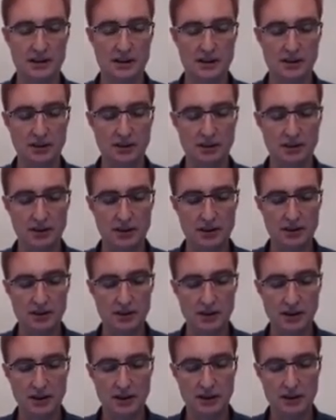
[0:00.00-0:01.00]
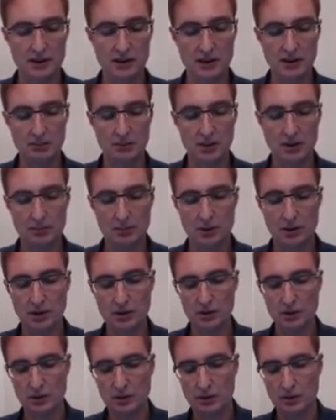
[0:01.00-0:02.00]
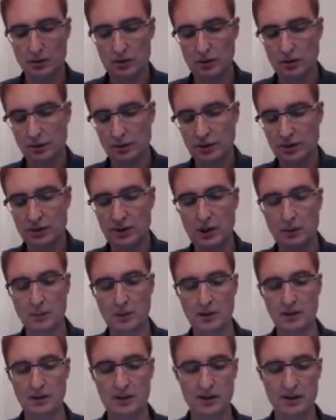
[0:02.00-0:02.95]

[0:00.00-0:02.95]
out there on the internet is done with a protocol called SIP,